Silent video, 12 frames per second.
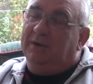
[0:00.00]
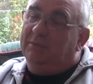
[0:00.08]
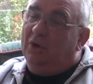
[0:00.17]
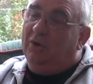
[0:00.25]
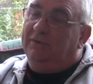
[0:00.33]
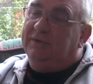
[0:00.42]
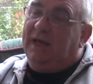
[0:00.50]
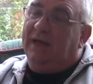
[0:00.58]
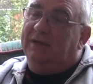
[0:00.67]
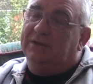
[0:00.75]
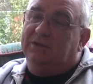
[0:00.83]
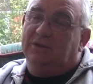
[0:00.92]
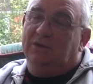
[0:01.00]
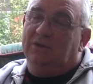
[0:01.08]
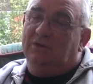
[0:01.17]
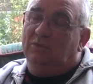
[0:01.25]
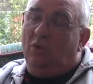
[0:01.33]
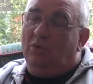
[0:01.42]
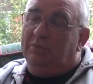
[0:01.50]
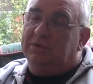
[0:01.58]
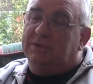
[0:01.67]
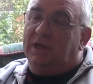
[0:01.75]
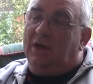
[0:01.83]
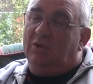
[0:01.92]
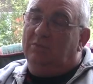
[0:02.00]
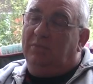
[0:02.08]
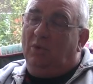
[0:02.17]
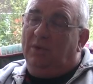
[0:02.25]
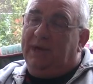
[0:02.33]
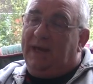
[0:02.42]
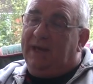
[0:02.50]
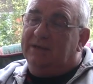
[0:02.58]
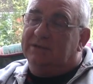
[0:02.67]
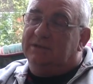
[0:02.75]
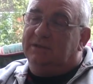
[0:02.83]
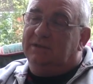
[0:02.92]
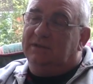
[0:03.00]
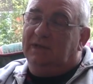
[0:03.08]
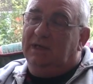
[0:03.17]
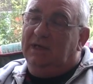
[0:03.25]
and moved out to Walthamstow, bought an house, and